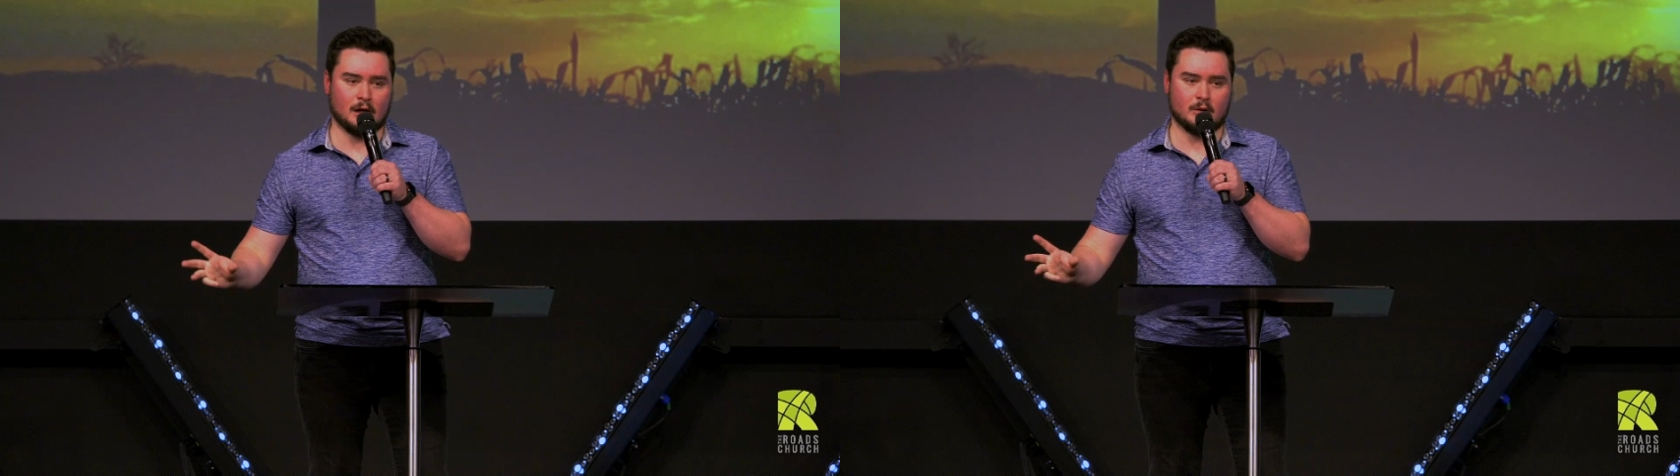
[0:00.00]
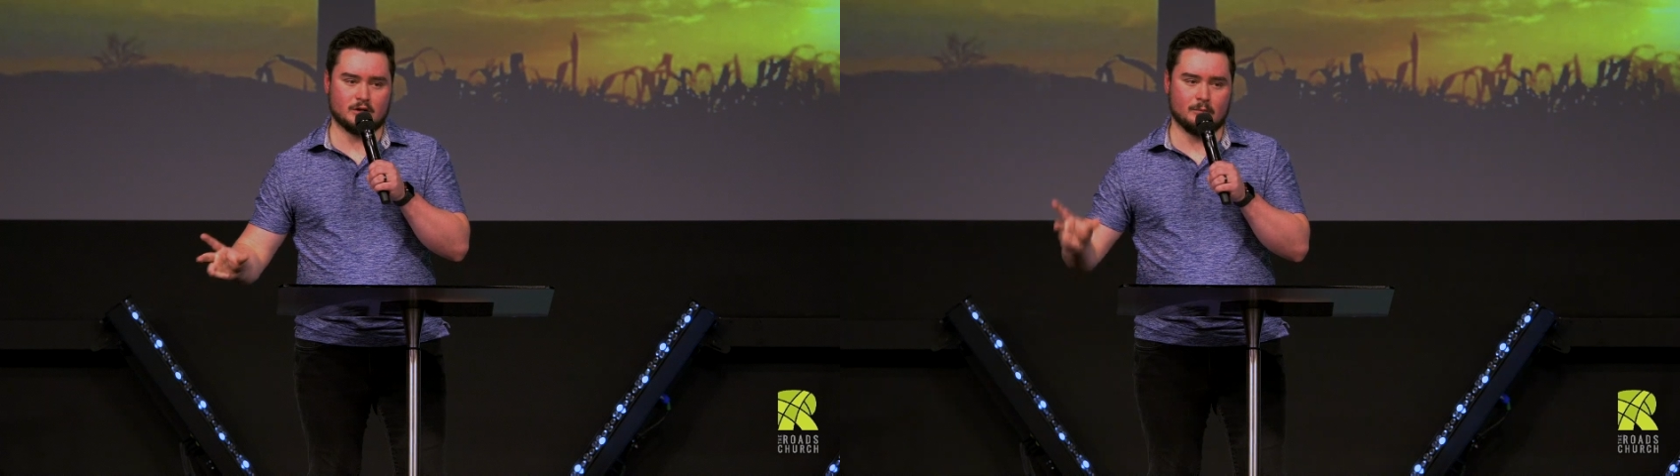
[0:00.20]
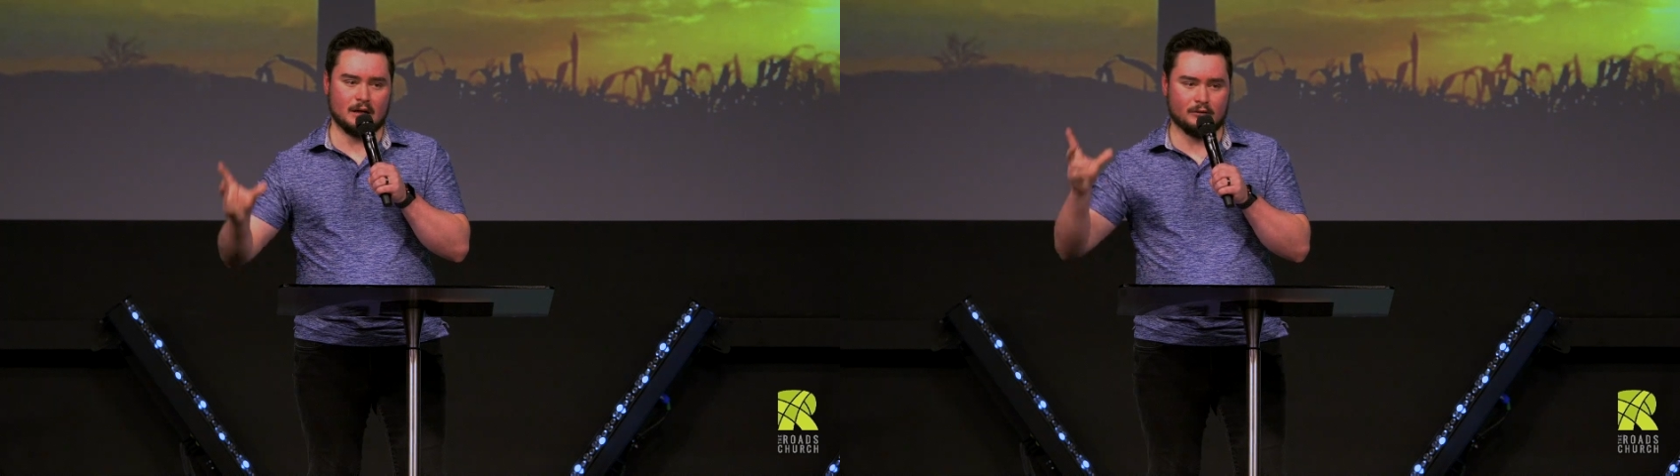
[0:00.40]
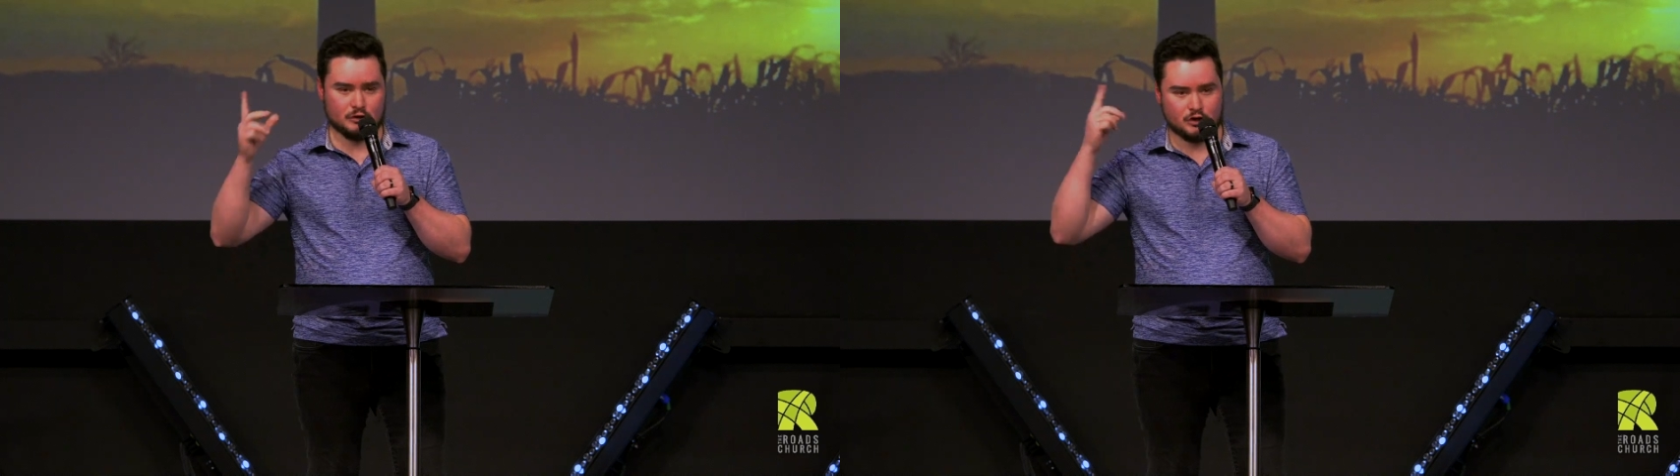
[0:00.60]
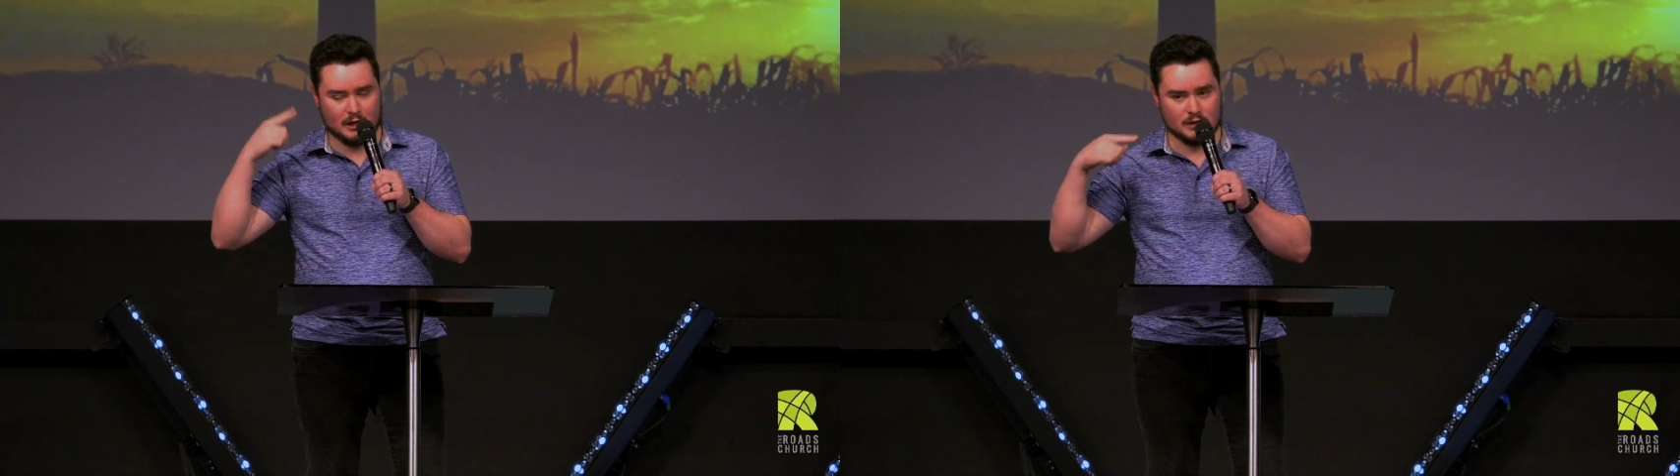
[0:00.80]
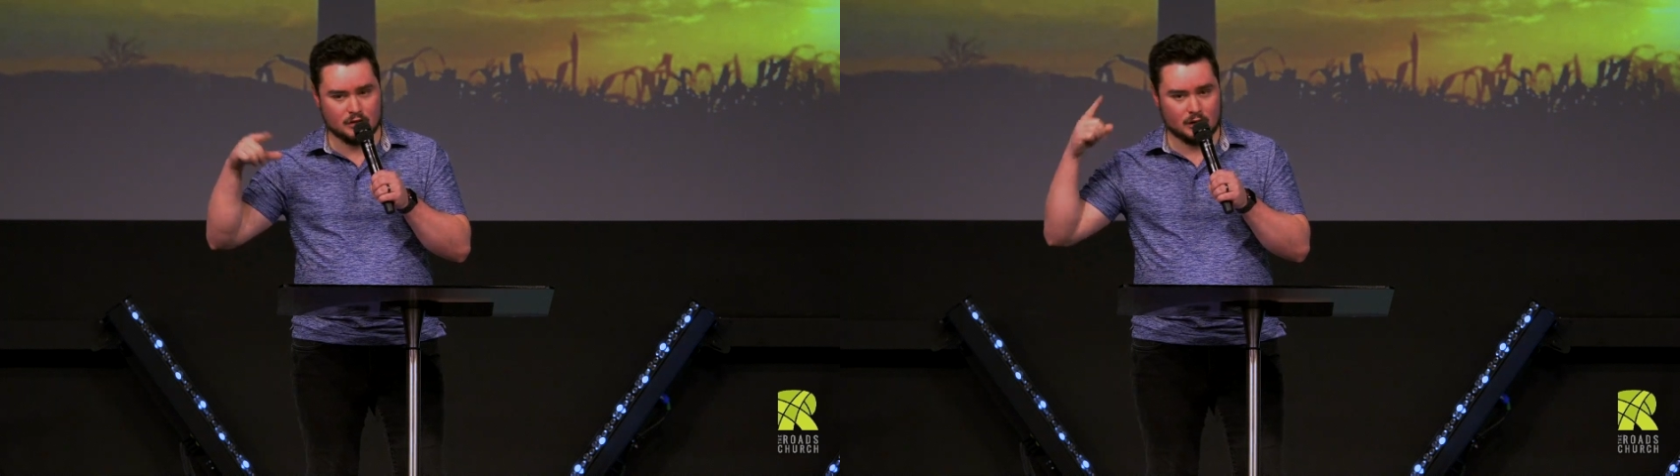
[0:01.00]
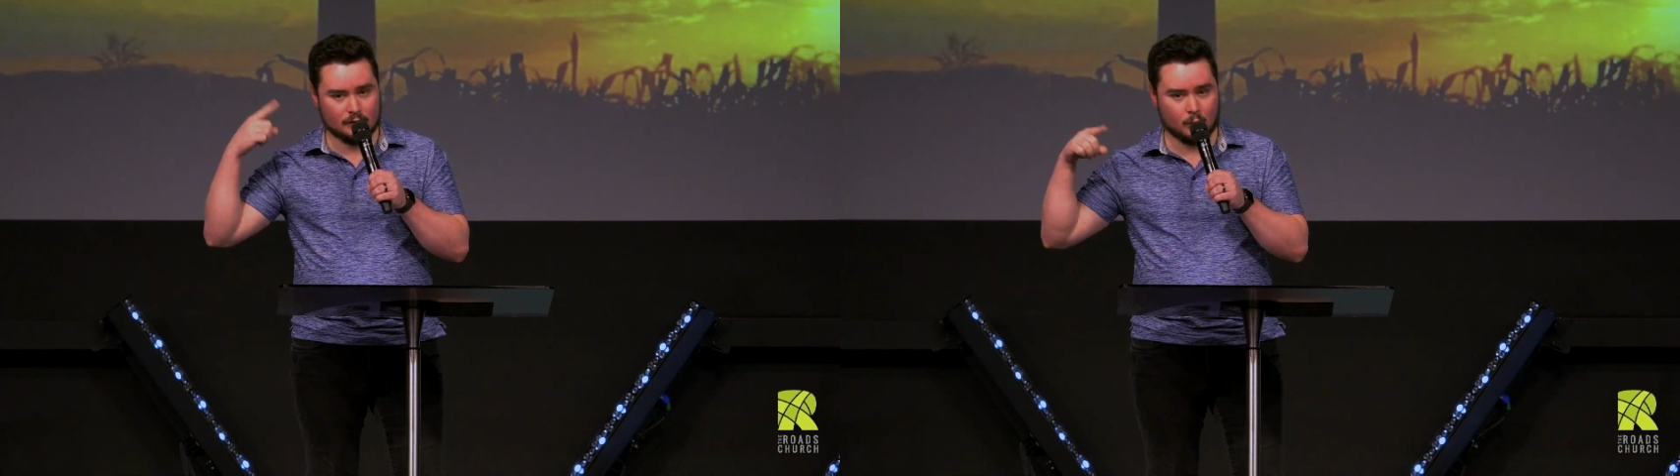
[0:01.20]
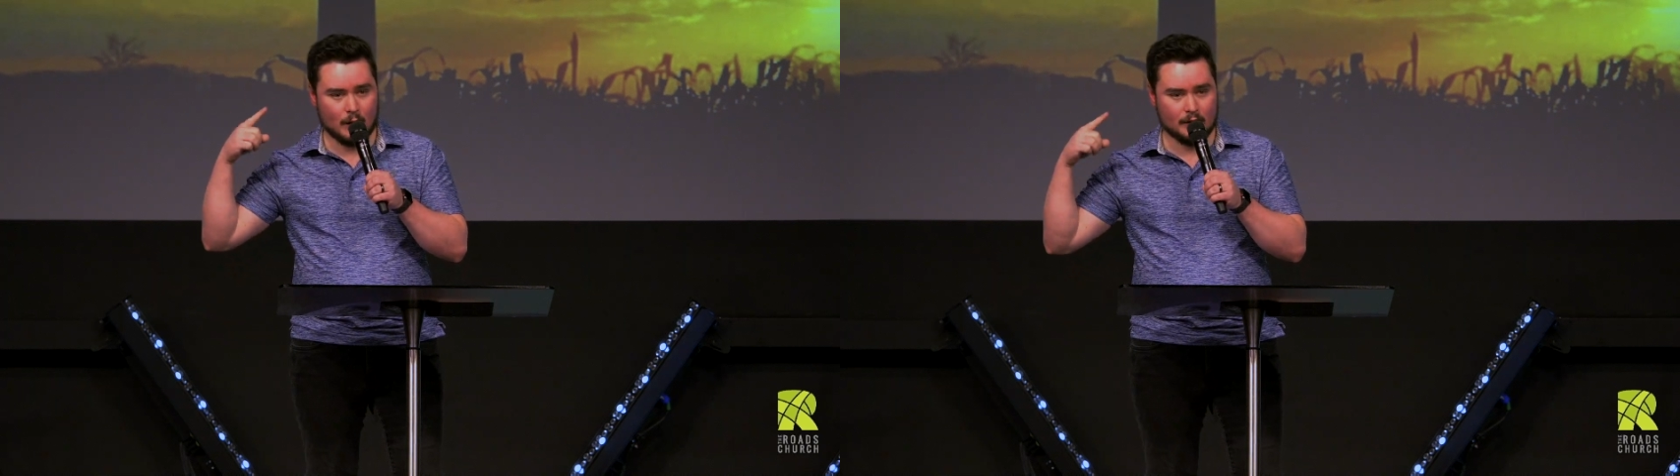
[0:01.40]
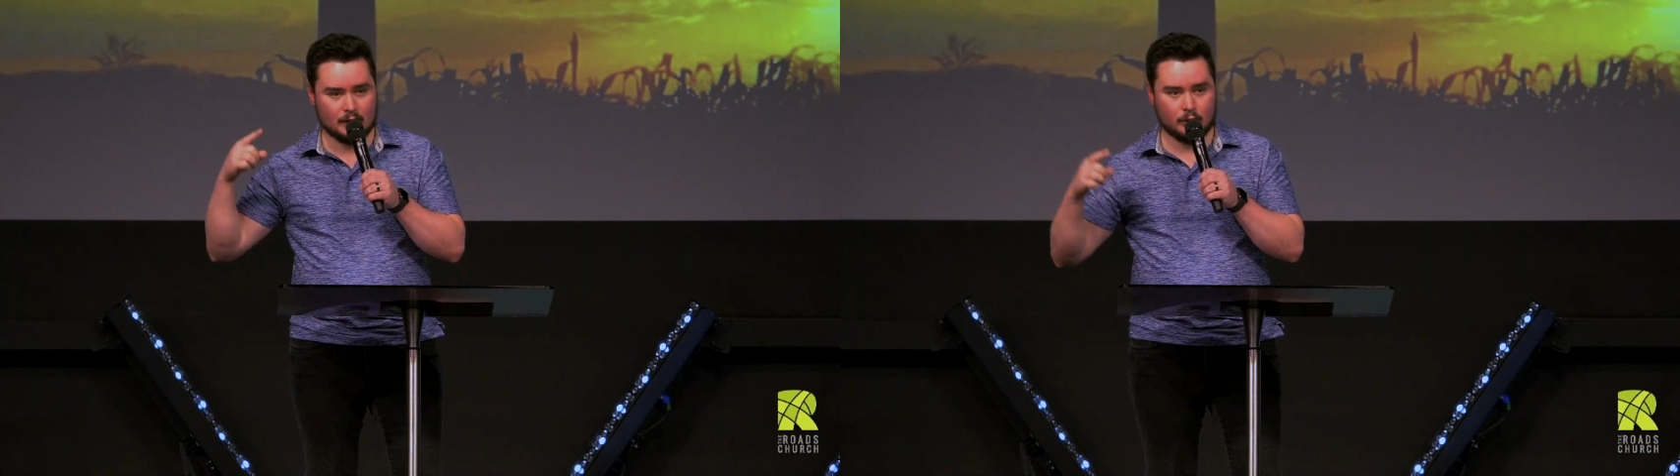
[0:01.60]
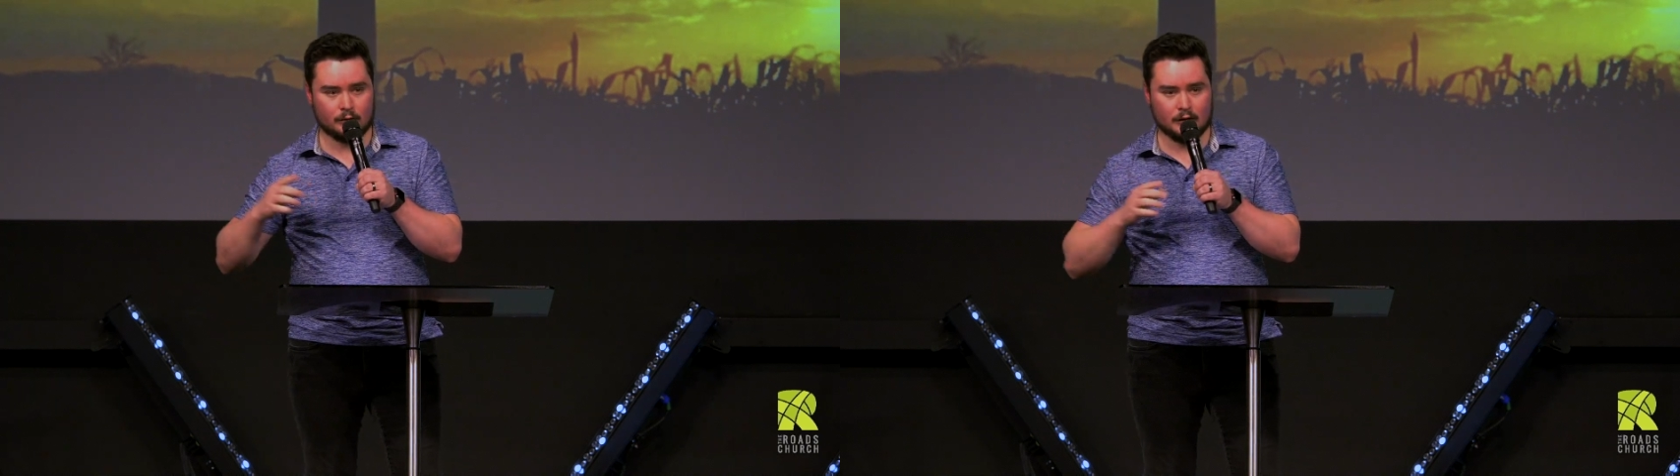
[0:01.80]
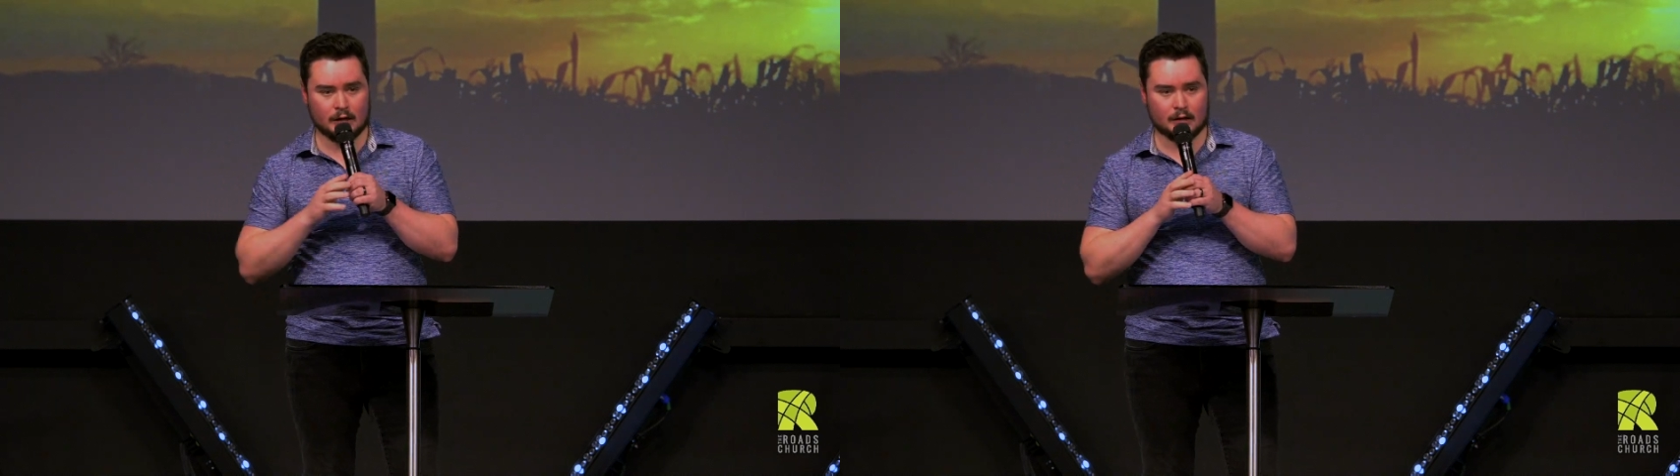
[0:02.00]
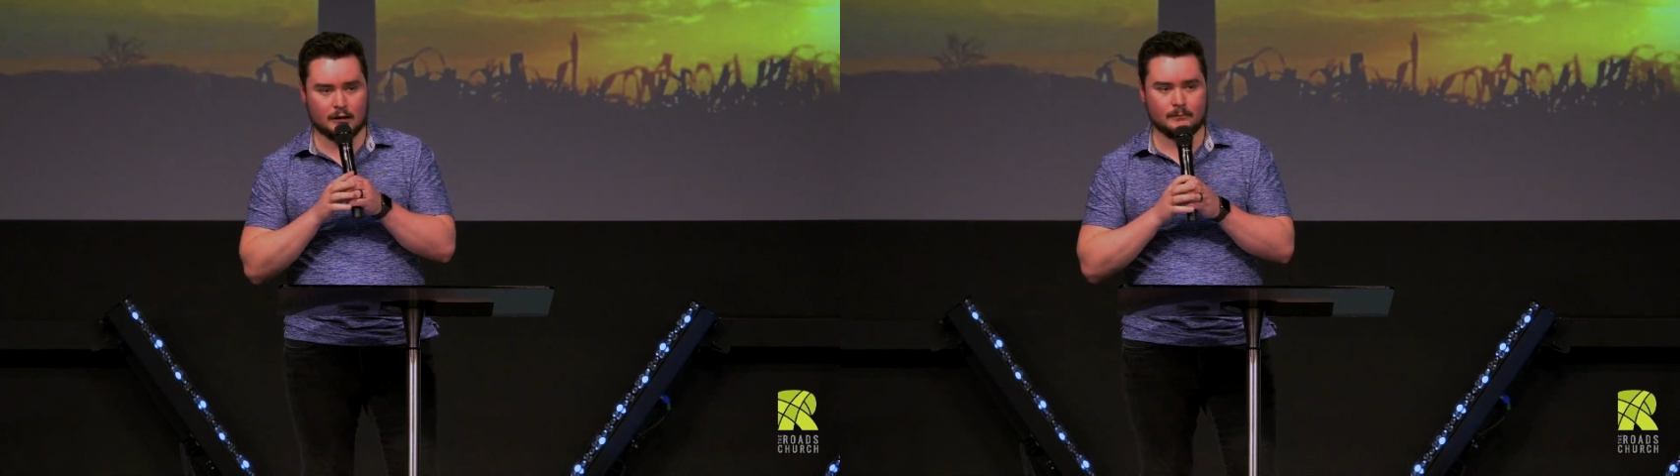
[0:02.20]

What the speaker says: which means a changing of the way that you think.